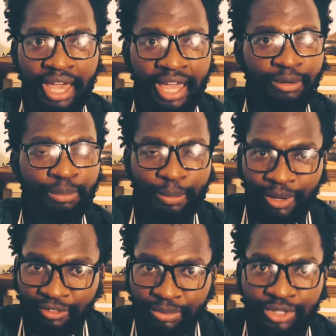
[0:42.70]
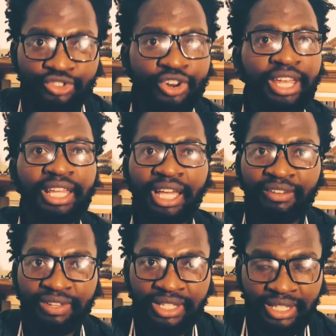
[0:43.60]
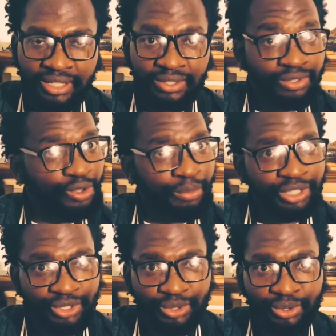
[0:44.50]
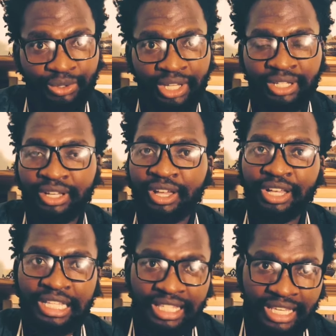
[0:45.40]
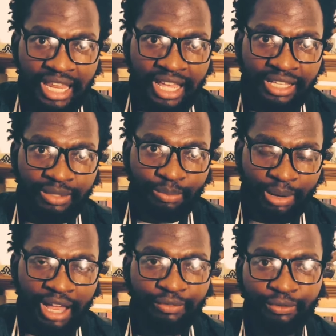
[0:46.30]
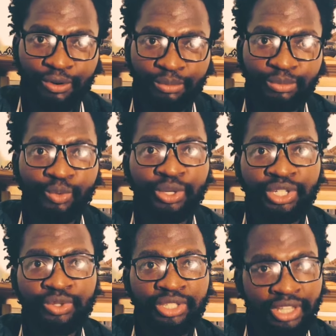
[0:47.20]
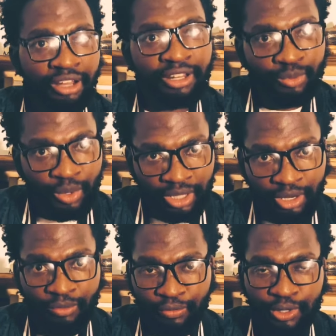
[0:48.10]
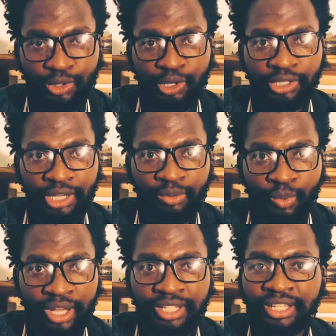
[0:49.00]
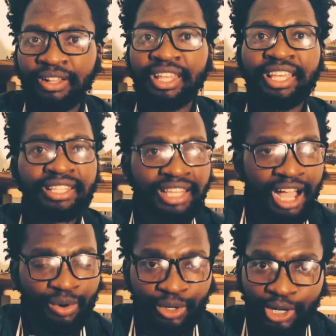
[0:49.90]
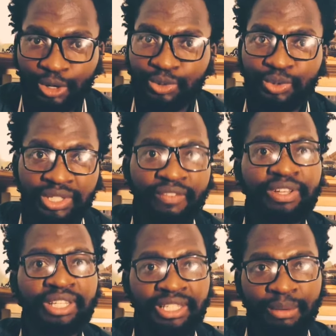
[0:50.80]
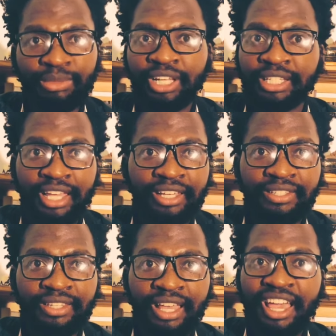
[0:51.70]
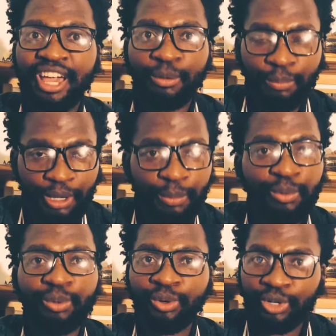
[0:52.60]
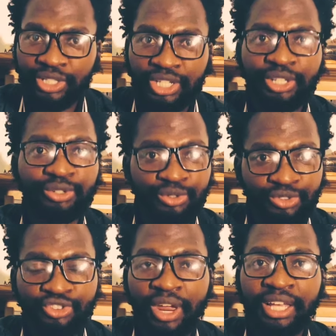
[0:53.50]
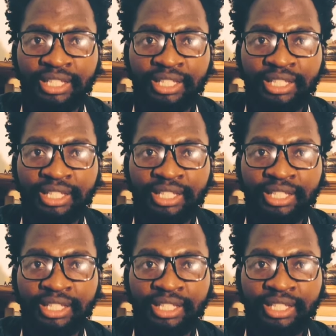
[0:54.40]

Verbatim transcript: And people have been training ever since. So much so that SNES platform, which started when the first lockdown went, is now on close to 70 something days and people continue to train